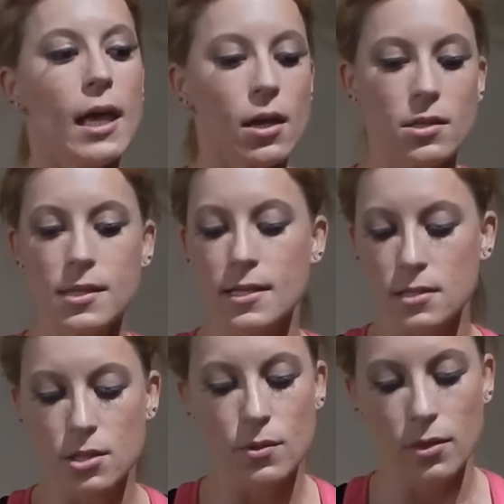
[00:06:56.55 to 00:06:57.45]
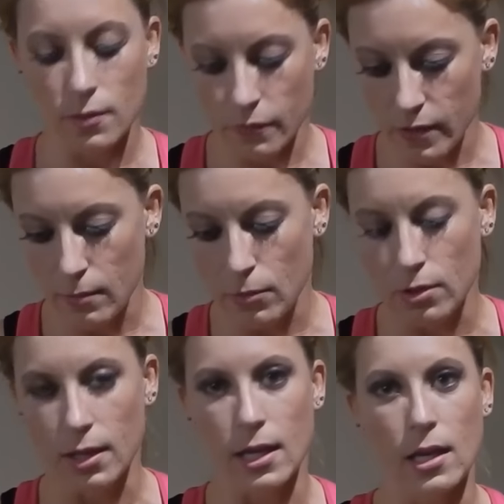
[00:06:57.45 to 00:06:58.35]
It also has to do with the
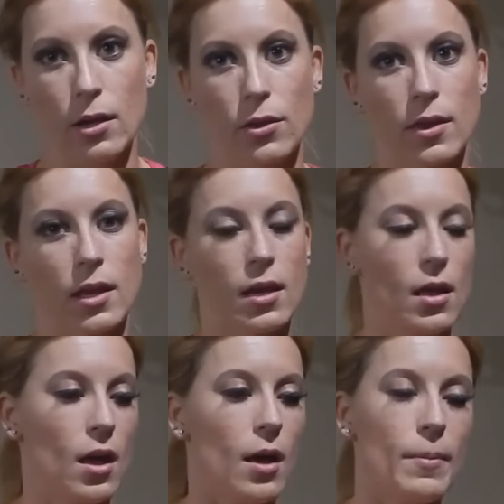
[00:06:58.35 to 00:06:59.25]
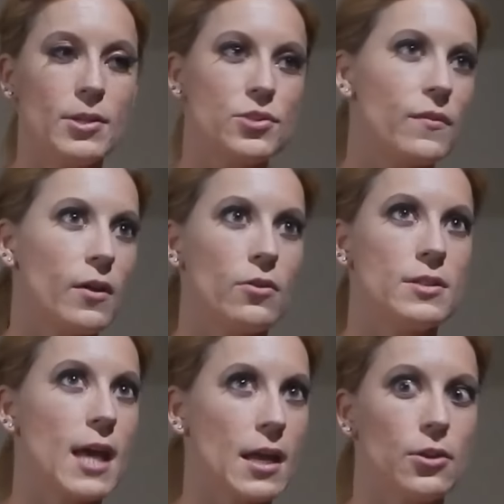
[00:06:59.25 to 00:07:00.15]
femur length and a bunch of other
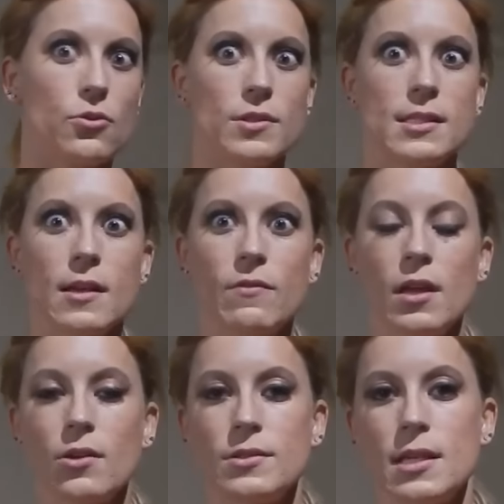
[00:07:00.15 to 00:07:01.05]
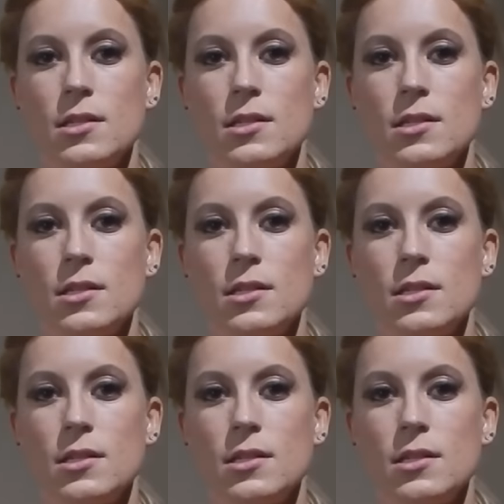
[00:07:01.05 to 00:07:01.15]
technical stuff that goes